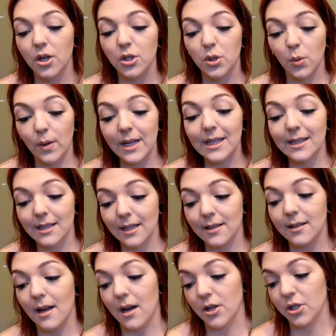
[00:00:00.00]
26
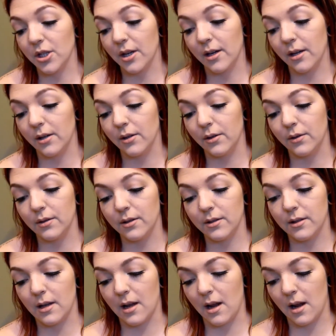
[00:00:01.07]

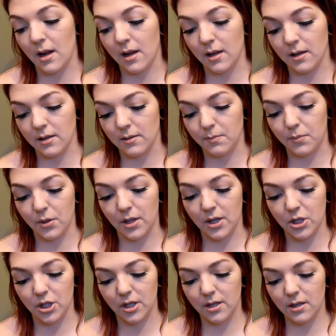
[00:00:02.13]
eyeshadows and
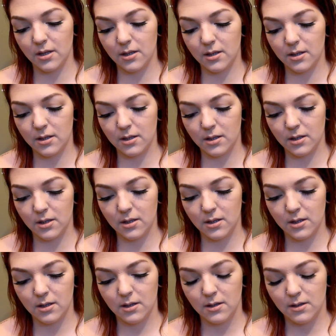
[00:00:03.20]
blushes.
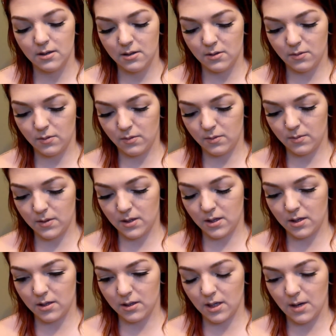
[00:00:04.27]
Let's see,
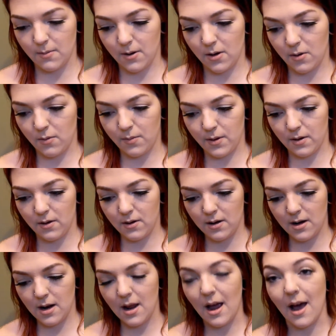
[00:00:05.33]
come on open.
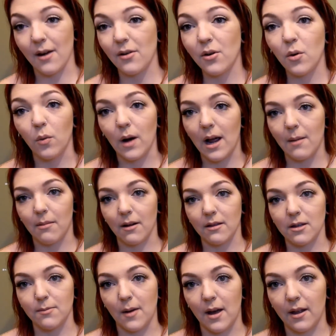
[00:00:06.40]
I don't know why I bought
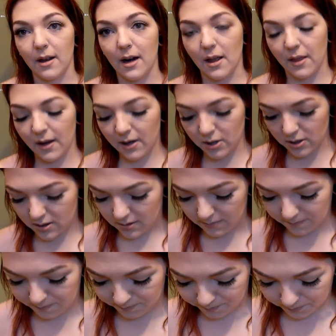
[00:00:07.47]
this palette. I think I just
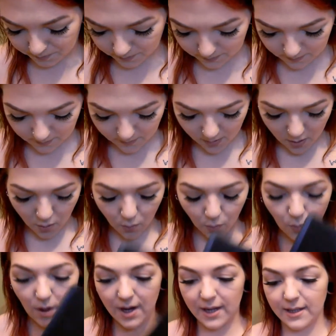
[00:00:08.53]

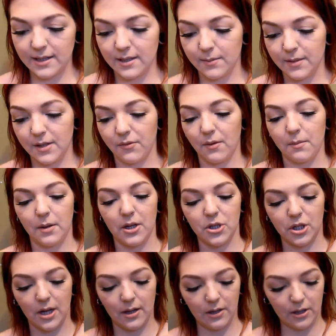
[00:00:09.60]
wanted some different blush
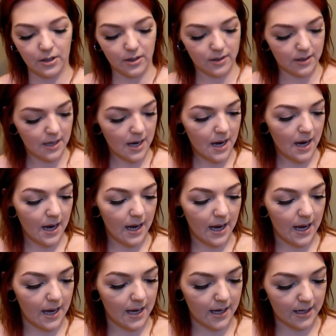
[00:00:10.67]
colors
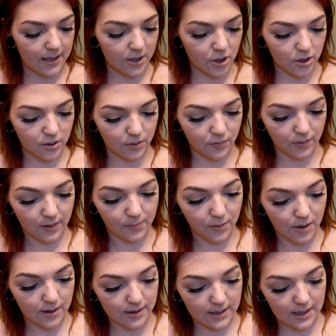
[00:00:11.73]
and it just looked really
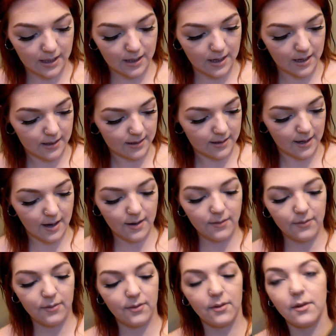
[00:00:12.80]
bronzy and stuff.